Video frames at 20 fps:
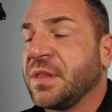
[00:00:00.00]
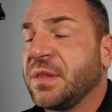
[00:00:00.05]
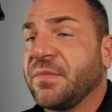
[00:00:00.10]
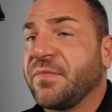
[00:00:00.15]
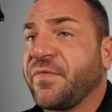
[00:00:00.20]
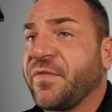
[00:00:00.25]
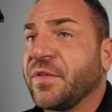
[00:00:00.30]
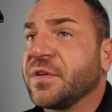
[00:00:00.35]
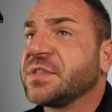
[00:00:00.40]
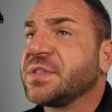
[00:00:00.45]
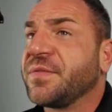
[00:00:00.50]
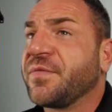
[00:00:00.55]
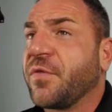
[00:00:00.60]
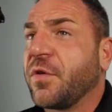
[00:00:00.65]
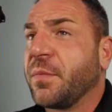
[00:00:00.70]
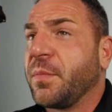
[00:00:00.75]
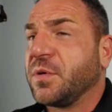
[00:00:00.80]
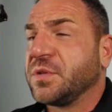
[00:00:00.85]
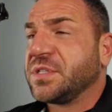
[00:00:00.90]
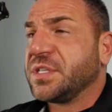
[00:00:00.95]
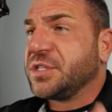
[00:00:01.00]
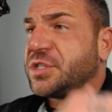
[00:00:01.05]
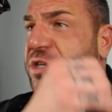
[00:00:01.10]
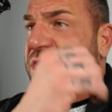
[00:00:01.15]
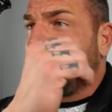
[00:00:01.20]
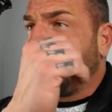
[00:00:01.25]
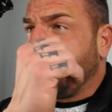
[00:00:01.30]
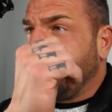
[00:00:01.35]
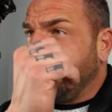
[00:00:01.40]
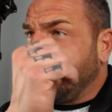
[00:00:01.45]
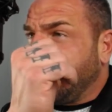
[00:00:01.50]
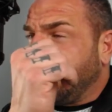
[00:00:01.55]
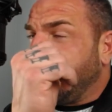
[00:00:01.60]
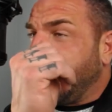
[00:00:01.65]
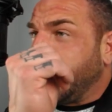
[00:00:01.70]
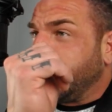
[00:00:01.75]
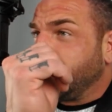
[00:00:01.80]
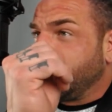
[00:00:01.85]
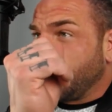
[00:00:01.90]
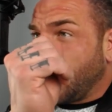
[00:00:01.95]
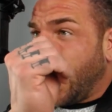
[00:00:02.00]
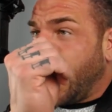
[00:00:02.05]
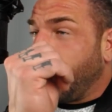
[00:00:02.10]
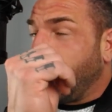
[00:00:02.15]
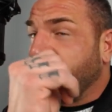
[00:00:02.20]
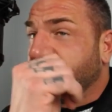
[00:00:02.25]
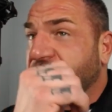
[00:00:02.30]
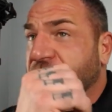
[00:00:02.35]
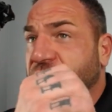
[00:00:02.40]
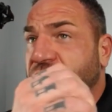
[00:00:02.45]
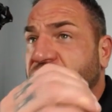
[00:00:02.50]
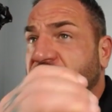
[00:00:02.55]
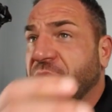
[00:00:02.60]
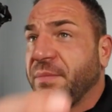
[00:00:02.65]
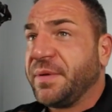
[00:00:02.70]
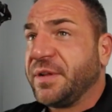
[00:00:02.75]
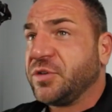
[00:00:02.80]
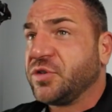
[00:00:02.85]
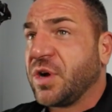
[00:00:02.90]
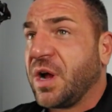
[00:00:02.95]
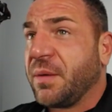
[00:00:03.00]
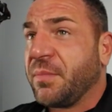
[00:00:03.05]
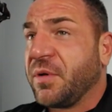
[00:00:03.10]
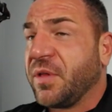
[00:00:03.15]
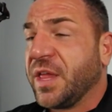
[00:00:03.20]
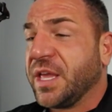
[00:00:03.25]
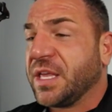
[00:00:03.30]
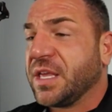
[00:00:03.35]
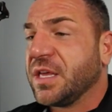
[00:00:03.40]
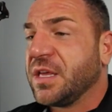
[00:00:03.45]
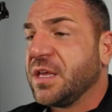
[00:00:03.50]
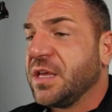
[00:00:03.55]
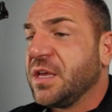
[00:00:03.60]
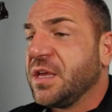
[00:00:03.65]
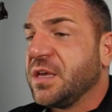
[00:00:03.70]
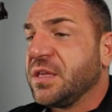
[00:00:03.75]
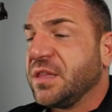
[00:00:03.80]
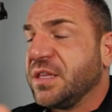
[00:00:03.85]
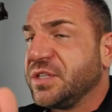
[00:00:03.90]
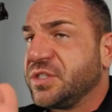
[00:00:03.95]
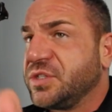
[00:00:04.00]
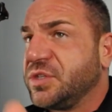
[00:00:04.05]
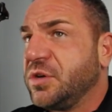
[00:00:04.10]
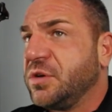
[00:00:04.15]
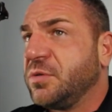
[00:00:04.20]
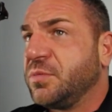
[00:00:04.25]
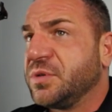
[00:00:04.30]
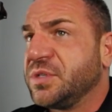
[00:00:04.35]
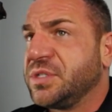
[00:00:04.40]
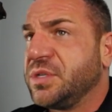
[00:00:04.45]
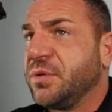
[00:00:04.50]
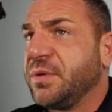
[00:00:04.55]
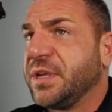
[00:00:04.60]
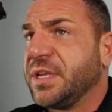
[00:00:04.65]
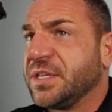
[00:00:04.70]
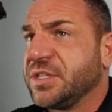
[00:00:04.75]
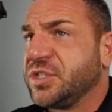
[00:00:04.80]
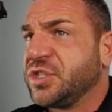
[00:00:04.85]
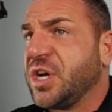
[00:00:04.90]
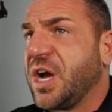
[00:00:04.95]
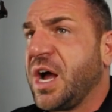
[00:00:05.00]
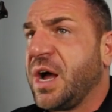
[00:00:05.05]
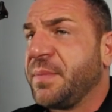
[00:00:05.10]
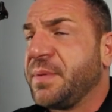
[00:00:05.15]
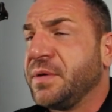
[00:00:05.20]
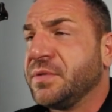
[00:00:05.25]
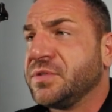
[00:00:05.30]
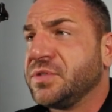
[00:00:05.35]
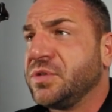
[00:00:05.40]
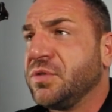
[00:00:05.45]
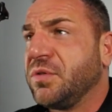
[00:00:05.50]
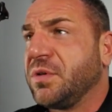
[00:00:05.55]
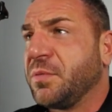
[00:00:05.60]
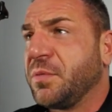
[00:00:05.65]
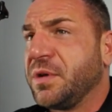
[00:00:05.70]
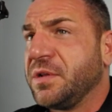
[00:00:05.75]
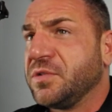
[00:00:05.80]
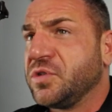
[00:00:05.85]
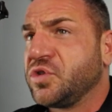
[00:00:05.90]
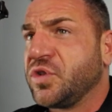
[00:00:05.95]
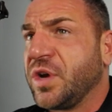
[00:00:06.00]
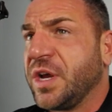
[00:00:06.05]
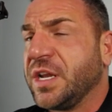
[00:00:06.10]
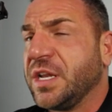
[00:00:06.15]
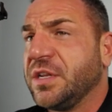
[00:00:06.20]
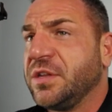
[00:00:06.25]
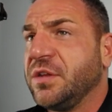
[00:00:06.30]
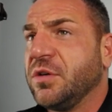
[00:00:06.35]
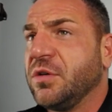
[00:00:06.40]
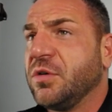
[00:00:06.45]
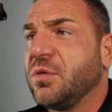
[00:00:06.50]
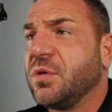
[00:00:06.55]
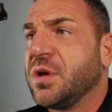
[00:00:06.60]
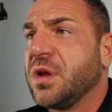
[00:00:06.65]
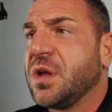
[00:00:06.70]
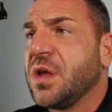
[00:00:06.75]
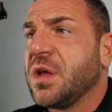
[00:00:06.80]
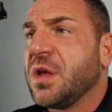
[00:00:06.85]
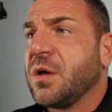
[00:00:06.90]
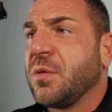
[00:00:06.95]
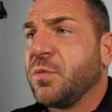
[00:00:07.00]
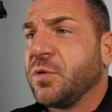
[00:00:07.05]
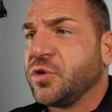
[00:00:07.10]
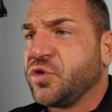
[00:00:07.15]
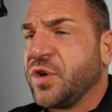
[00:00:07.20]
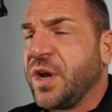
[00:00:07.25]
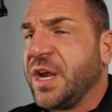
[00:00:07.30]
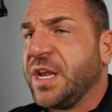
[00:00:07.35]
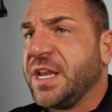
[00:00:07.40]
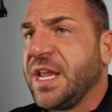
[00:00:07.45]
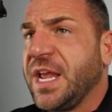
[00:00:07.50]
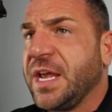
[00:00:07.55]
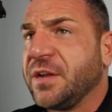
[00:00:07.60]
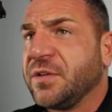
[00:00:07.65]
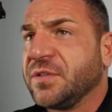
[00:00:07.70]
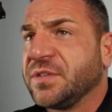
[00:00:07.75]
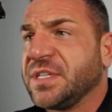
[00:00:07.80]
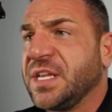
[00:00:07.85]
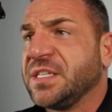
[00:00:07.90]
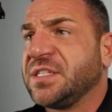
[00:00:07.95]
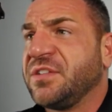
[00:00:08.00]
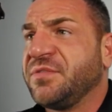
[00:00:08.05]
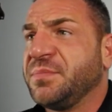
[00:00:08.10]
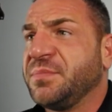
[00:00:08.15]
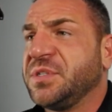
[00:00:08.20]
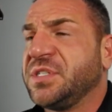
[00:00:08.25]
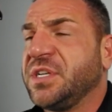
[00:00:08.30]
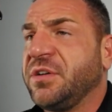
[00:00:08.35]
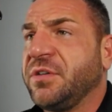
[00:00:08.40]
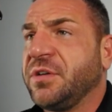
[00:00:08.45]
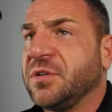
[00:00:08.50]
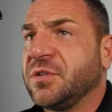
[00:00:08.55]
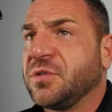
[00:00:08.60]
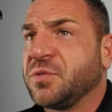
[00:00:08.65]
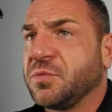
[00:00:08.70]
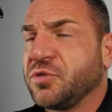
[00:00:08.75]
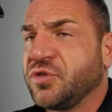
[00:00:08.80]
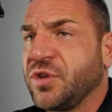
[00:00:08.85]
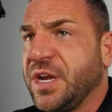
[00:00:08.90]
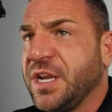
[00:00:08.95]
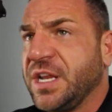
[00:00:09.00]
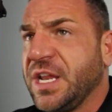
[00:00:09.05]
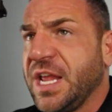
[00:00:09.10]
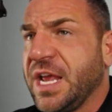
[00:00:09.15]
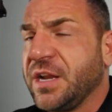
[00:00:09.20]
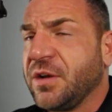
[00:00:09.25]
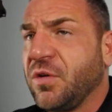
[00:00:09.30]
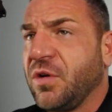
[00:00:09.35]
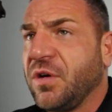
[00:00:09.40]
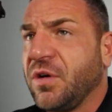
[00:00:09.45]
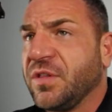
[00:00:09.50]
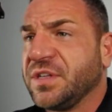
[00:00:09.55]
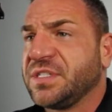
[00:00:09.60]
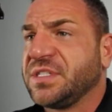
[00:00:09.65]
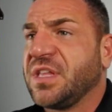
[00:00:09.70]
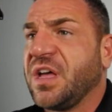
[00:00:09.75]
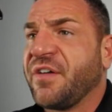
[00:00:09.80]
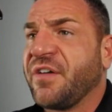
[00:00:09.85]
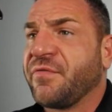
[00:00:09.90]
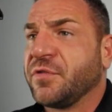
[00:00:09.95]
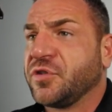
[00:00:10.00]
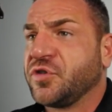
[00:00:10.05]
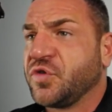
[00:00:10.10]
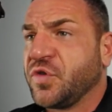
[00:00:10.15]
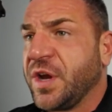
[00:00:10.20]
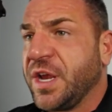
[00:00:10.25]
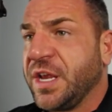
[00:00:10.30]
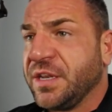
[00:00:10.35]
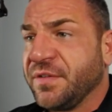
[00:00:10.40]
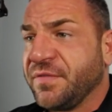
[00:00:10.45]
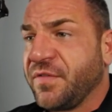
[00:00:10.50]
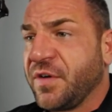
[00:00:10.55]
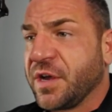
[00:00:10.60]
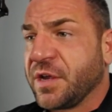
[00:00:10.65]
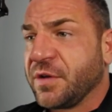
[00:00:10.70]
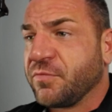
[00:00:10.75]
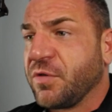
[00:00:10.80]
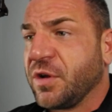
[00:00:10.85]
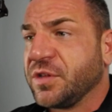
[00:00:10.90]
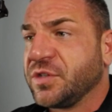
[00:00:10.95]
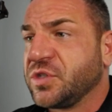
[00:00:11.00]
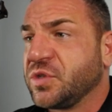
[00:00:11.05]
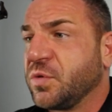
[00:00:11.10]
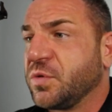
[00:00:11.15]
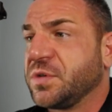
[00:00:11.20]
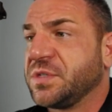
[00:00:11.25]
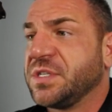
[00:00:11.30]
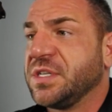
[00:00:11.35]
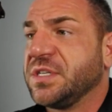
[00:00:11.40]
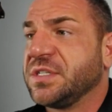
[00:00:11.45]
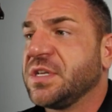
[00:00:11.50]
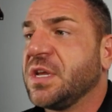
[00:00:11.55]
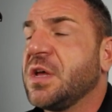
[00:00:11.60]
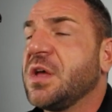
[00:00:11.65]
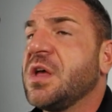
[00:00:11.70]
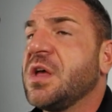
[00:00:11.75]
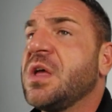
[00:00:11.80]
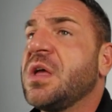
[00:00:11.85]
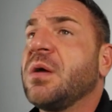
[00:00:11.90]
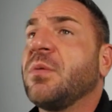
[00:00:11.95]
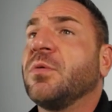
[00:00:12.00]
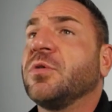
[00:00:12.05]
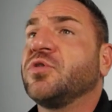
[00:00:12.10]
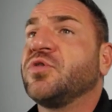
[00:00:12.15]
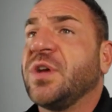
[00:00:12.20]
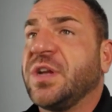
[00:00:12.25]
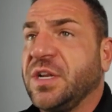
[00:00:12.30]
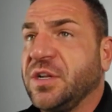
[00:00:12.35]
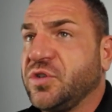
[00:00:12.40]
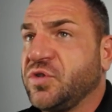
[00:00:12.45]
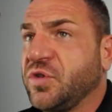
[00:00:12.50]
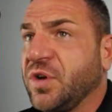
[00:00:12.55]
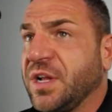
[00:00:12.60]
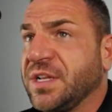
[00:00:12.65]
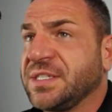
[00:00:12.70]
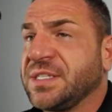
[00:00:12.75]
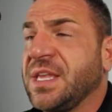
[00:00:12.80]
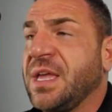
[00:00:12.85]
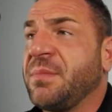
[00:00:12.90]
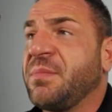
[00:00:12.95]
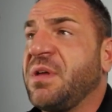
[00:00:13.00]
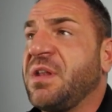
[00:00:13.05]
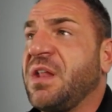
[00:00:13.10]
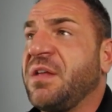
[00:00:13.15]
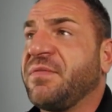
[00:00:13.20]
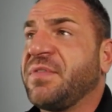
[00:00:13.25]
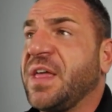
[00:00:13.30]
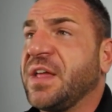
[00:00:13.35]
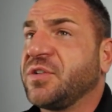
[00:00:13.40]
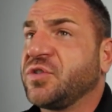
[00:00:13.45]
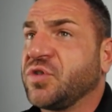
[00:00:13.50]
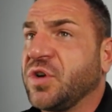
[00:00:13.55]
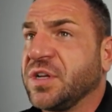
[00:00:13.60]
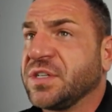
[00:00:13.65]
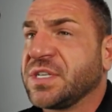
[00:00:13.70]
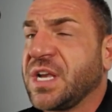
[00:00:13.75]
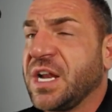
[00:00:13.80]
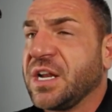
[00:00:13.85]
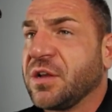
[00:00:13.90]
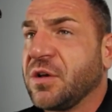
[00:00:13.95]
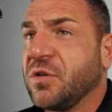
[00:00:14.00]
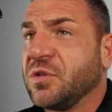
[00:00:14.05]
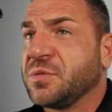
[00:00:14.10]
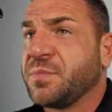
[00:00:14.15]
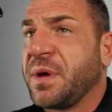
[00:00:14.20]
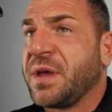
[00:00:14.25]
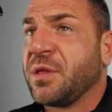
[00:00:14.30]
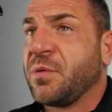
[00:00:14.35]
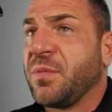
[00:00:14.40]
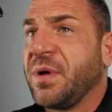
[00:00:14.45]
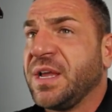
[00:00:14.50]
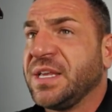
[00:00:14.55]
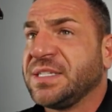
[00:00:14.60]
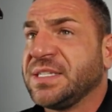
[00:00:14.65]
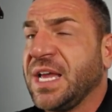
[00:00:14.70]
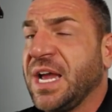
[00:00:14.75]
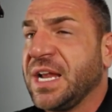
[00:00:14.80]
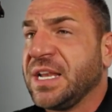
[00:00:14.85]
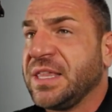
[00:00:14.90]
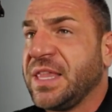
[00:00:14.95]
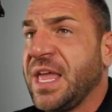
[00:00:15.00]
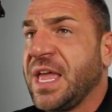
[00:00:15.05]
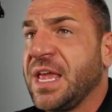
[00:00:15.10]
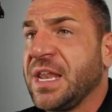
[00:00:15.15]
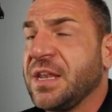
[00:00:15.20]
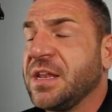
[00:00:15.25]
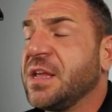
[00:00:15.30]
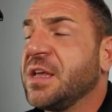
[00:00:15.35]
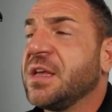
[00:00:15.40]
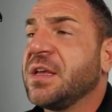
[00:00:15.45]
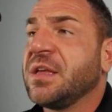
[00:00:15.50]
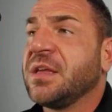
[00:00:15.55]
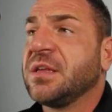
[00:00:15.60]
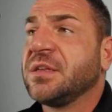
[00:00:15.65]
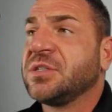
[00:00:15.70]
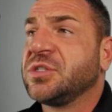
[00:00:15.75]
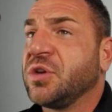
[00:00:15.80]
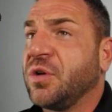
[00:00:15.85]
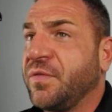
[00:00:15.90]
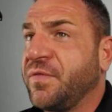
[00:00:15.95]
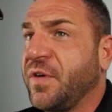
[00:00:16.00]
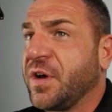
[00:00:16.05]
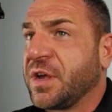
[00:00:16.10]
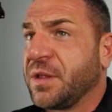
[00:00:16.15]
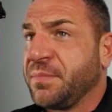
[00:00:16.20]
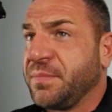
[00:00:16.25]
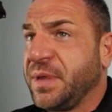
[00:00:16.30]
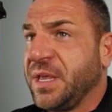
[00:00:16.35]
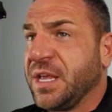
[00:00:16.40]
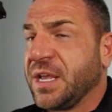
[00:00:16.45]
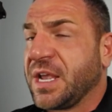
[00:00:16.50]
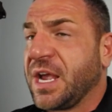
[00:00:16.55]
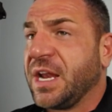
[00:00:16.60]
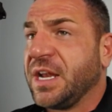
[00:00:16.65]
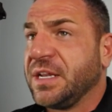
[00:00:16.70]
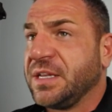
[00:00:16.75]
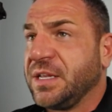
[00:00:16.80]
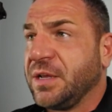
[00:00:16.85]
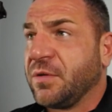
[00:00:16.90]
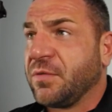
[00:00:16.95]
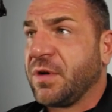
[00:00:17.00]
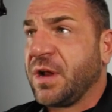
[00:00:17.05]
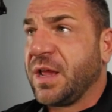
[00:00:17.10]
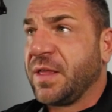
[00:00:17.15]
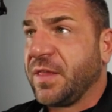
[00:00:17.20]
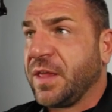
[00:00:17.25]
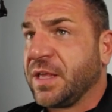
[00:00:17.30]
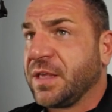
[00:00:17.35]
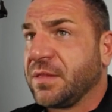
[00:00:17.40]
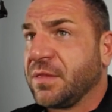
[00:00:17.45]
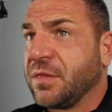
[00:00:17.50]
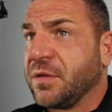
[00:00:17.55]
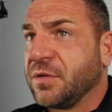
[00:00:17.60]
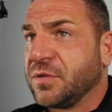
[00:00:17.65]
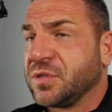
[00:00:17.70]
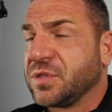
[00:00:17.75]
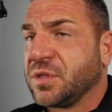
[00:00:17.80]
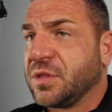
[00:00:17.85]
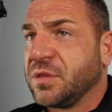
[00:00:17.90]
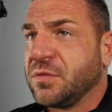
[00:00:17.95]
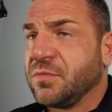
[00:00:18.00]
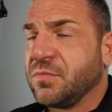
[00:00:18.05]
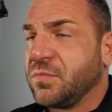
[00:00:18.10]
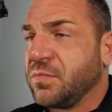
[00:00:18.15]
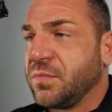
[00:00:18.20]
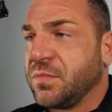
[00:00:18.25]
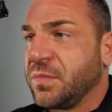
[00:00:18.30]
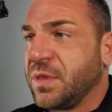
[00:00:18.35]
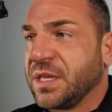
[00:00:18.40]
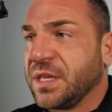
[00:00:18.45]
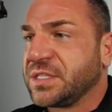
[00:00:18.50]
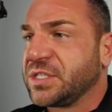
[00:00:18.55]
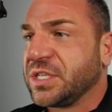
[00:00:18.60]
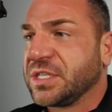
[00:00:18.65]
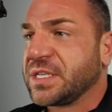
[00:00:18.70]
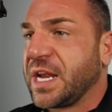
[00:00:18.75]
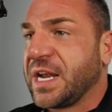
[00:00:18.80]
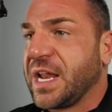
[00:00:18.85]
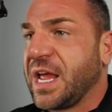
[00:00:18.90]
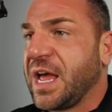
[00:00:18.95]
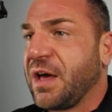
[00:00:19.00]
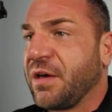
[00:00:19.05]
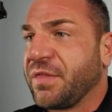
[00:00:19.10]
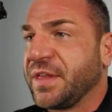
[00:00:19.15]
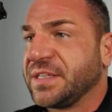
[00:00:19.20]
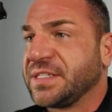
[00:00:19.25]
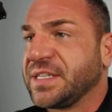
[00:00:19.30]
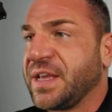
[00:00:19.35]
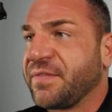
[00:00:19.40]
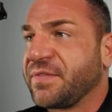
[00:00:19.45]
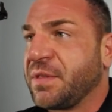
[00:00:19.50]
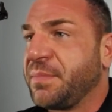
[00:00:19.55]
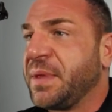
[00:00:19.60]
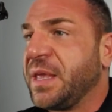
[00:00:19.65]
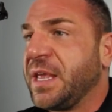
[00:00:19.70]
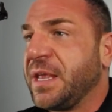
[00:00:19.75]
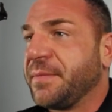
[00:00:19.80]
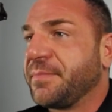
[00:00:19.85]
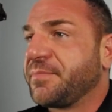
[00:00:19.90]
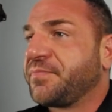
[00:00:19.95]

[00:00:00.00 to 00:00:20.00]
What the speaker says: First and foremost, this shouldn't have even been drama. There shouldn't have been drama. Like, this dude was doing his job. He was doing what he was trained to do. We're trained to handle sensitive materials. We're trained to handle all this stuff. We're trained to fucking run sources. We're trained to trust them. And if that trust kind of goes by the wayside, then so fucking be it, kind of deal, right? Like, that's just kind of how things have to be.